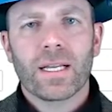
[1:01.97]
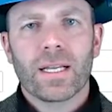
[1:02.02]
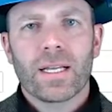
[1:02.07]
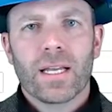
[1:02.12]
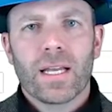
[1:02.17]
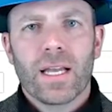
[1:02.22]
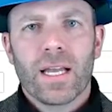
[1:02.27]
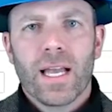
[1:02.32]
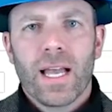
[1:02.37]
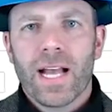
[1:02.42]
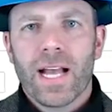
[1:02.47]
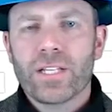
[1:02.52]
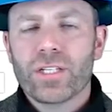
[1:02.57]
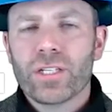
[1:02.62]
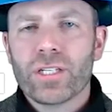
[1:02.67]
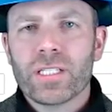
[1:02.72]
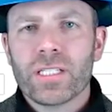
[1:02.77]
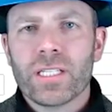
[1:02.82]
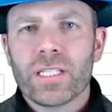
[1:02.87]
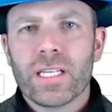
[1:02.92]
As you can
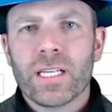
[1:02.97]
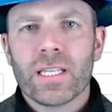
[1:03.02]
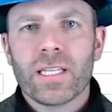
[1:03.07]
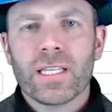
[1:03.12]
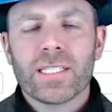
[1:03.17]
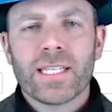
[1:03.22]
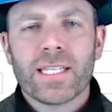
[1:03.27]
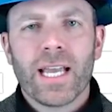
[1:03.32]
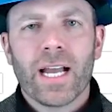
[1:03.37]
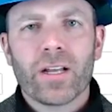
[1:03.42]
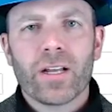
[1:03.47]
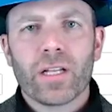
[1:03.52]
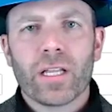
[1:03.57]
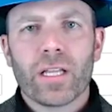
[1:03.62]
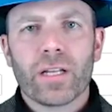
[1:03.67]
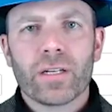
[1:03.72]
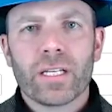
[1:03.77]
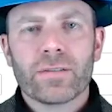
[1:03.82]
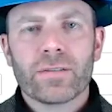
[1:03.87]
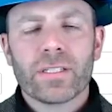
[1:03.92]
see, this calculator gives
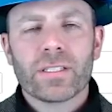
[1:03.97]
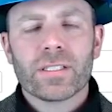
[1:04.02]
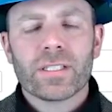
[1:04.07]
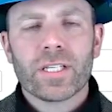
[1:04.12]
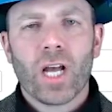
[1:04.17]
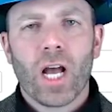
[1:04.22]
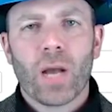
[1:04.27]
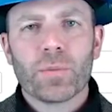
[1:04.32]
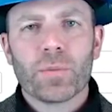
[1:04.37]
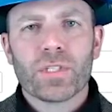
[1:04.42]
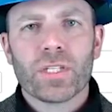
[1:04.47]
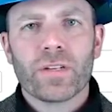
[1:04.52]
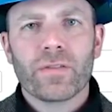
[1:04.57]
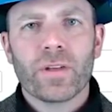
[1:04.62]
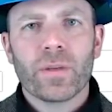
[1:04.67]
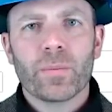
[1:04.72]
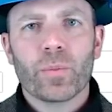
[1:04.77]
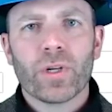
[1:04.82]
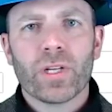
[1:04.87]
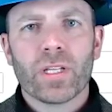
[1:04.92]
us the option of
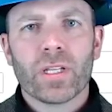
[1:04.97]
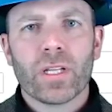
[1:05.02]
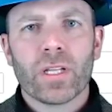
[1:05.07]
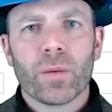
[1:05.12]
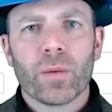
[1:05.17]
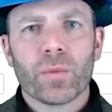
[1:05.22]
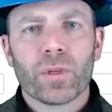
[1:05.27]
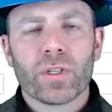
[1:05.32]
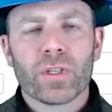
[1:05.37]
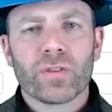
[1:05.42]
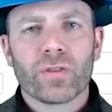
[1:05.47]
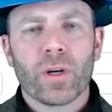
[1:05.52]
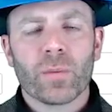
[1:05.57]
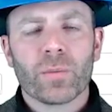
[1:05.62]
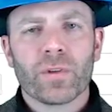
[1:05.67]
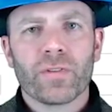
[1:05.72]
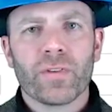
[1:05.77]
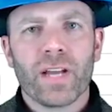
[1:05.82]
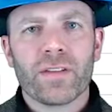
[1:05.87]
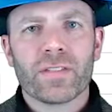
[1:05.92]
inputting the numbers for up to
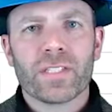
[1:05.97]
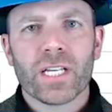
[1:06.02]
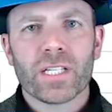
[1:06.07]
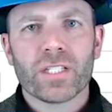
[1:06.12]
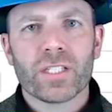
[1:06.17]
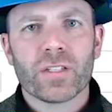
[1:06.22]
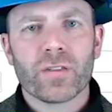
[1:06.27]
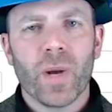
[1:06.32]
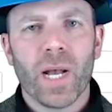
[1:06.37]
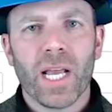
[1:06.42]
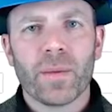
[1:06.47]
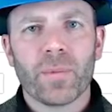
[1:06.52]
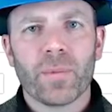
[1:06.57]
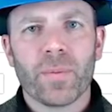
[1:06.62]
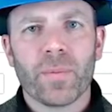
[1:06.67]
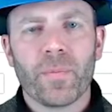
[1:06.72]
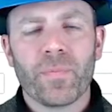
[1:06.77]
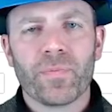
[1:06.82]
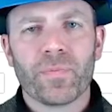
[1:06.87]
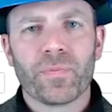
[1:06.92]
five sections of pipe.
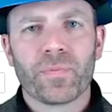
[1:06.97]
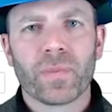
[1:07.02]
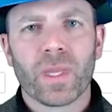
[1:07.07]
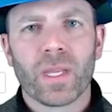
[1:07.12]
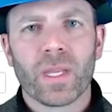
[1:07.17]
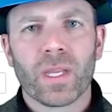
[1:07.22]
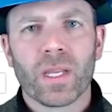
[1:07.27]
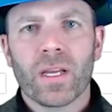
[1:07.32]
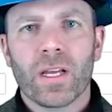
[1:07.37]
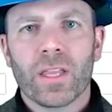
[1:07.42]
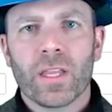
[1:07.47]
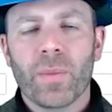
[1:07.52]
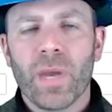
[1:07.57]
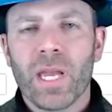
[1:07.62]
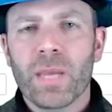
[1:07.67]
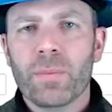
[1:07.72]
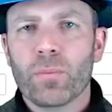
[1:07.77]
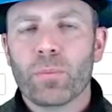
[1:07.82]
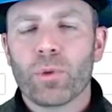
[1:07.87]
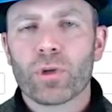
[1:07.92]
The
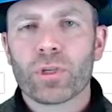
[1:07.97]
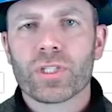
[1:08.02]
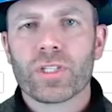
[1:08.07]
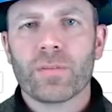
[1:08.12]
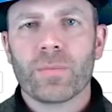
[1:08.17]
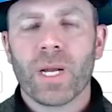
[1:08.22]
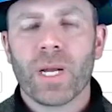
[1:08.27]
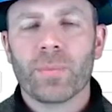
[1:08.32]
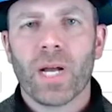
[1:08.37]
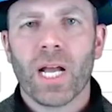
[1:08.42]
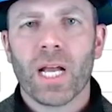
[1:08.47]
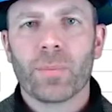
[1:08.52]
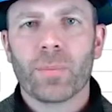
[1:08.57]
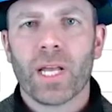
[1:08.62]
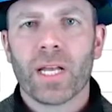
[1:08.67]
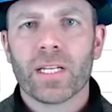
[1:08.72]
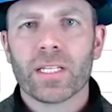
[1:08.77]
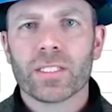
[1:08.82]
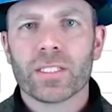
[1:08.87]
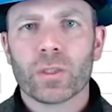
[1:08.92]
main portion of my
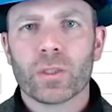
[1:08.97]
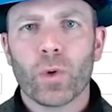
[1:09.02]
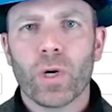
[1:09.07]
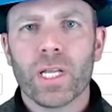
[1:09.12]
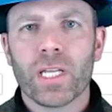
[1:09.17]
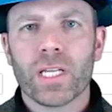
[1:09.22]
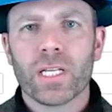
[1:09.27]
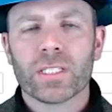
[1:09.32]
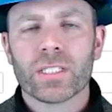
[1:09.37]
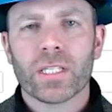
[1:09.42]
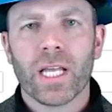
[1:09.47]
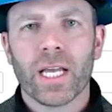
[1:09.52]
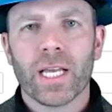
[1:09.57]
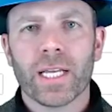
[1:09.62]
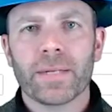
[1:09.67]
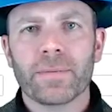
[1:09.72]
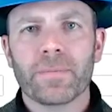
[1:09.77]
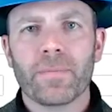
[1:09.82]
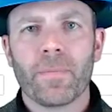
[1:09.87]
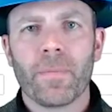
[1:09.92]
pipeline is a 20 inch
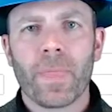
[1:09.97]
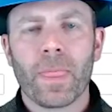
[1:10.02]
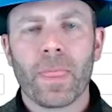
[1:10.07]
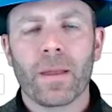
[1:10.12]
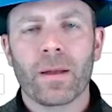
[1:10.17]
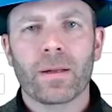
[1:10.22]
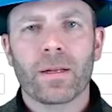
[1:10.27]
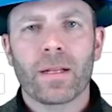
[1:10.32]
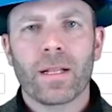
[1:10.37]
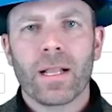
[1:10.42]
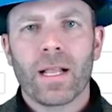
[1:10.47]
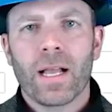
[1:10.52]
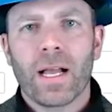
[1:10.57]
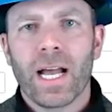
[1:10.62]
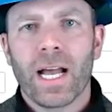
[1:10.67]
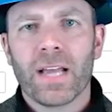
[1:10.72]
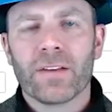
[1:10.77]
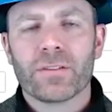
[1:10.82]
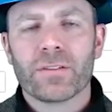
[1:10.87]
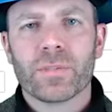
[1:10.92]
line.
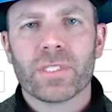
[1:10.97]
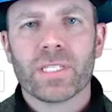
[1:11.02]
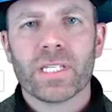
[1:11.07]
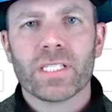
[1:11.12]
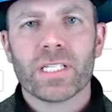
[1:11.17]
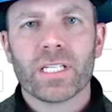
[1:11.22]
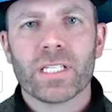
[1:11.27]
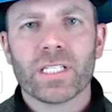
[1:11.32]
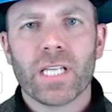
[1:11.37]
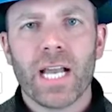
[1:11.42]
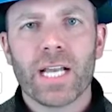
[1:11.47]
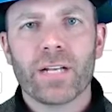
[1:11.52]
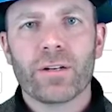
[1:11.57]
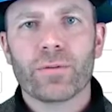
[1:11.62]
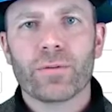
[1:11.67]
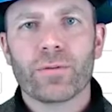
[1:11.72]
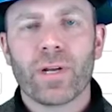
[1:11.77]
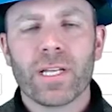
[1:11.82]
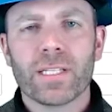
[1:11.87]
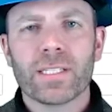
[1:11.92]
I have some six inch
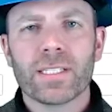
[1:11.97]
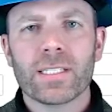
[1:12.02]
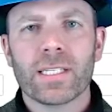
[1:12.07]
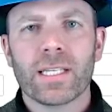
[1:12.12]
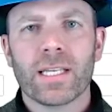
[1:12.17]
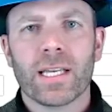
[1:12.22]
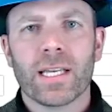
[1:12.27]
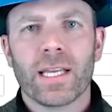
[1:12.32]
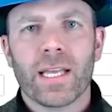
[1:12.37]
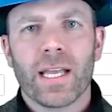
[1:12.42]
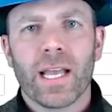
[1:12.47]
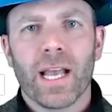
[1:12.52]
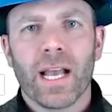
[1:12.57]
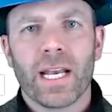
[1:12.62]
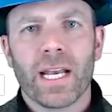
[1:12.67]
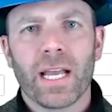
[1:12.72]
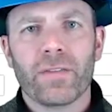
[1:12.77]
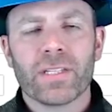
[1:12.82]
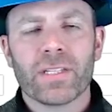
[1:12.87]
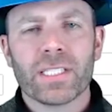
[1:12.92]
hydrant runs and
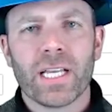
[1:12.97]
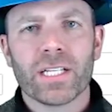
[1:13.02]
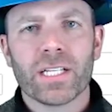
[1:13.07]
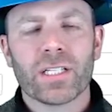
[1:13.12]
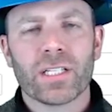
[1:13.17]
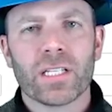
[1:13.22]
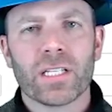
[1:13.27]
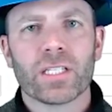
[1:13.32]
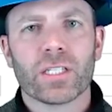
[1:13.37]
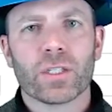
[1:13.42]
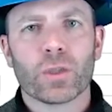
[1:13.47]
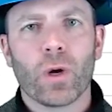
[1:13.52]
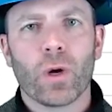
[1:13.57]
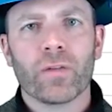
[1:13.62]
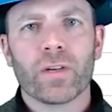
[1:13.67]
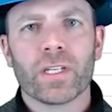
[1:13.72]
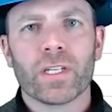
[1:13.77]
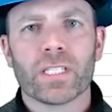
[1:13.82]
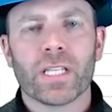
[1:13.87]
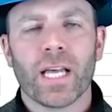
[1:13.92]
I have a section that's a
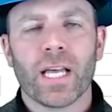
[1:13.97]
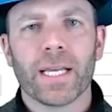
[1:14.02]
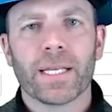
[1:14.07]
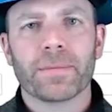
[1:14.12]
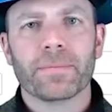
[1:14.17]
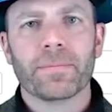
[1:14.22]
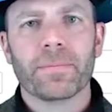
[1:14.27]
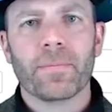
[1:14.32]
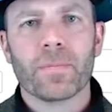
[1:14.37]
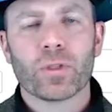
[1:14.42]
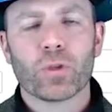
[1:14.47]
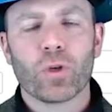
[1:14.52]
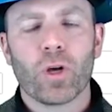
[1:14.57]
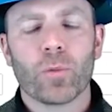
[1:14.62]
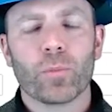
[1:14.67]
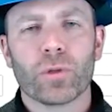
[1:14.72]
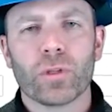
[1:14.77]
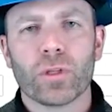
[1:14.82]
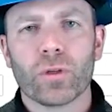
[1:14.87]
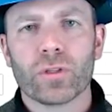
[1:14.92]
12 inch line. So I'll
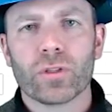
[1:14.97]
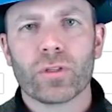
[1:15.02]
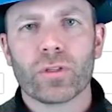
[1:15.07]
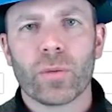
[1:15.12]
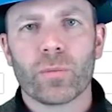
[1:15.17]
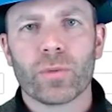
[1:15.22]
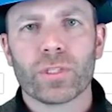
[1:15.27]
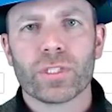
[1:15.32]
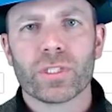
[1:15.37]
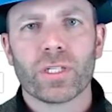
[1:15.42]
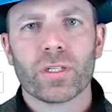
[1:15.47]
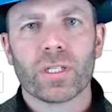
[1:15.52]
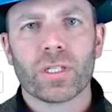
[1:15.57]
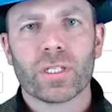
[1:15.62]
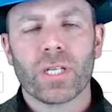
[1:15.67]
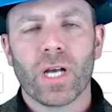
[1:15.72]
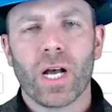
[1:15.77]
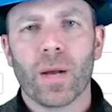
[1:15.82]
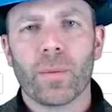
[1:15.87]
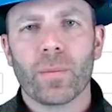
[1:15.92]
put those numbers here at the
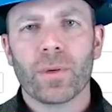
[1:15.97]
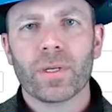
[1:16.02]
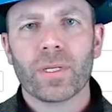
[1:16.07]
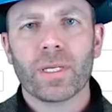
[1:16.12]
top.